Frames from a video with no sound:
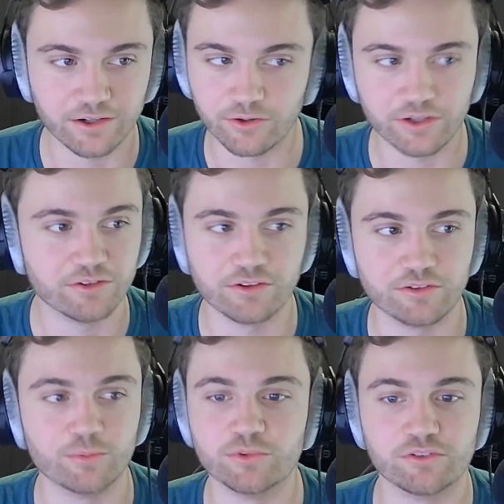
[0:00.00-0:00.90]
agree to the
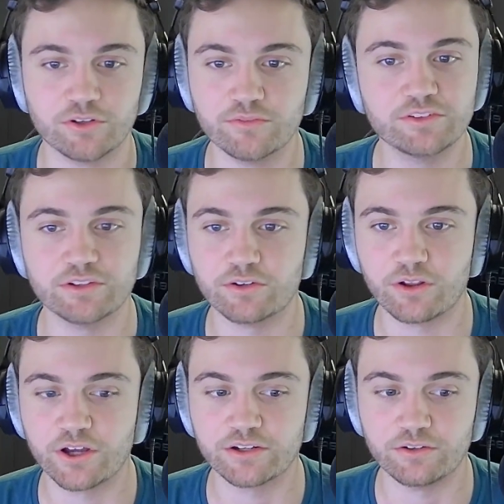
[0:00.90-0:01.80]
terms of service, and you're
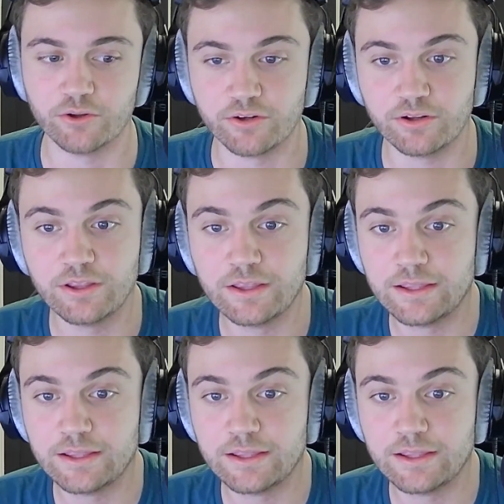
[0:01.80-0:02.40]
locked and loaded.